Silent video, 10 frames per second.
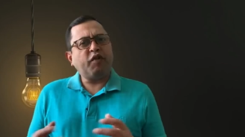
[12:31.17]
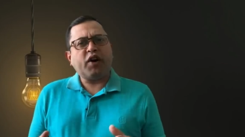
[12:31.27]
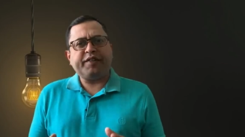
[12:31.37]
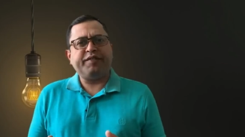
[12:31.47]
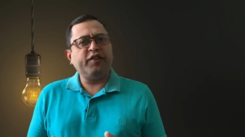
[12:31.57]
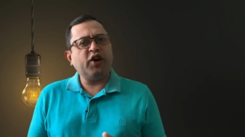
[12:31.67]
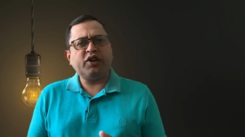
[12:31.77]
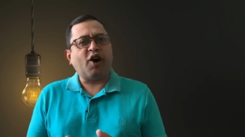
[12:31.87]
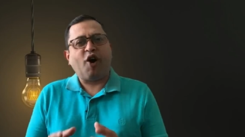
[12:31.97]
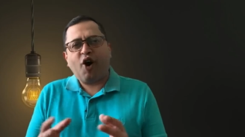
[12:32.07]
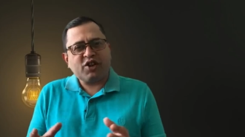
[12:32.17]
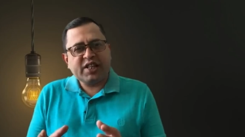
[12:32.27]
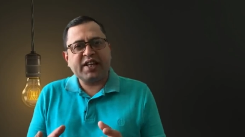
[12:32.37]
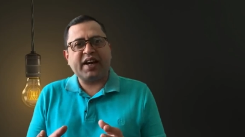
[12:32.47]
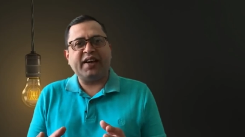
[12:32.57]
what if you're not the
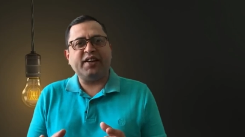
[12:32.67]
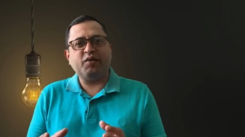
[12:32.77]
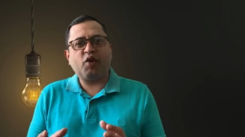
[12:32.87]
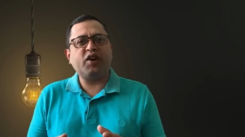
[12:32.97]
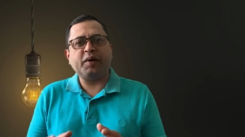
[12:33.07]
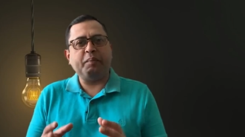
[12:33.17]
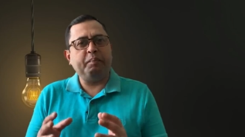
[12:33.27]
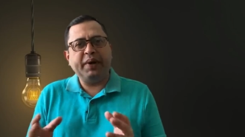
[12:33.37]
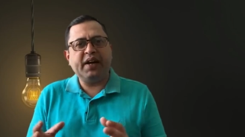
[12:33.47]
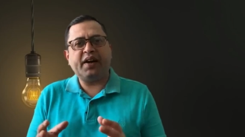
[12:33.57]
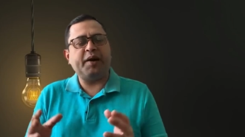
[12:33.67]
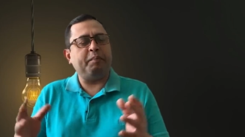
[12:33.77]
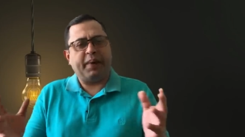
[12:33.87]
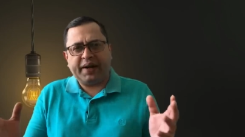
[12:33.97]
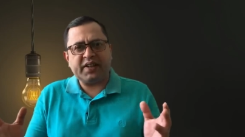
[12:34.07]
horsey kind and want bigger
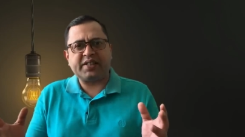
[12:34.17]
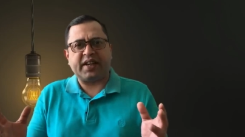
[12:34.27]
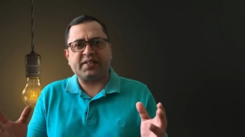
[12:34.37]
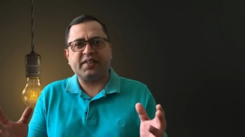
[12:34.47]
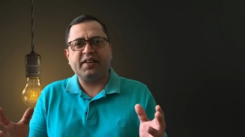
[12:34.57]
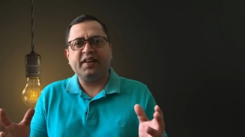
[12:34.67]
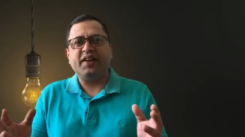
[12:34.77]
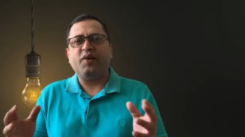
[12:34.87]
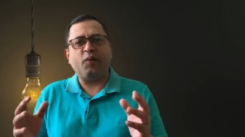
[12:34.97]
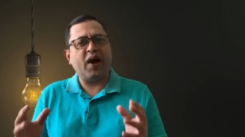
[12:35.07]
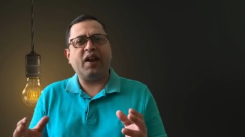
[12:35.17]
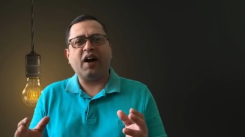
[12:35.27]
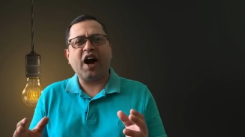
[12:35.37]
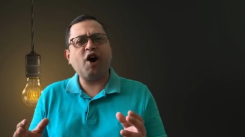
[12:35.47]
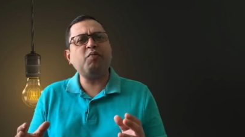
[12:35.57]
and better sex? Well,
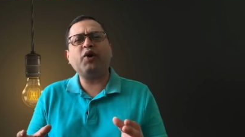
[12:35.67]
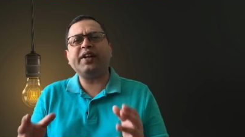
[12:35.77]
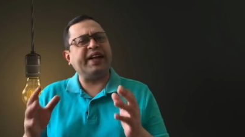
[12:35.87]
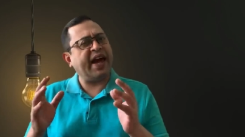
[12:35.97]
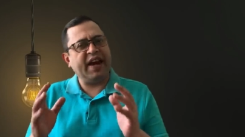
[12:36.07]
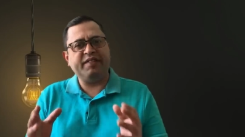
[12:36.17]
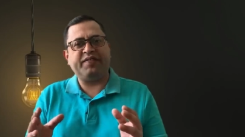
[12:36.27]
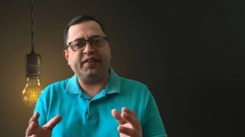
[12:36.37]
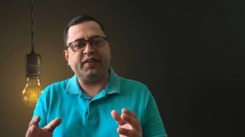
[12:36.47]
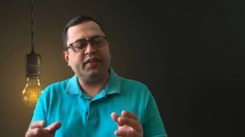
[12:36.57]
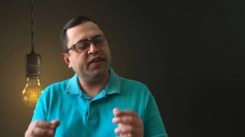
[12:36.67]
how about an elephant?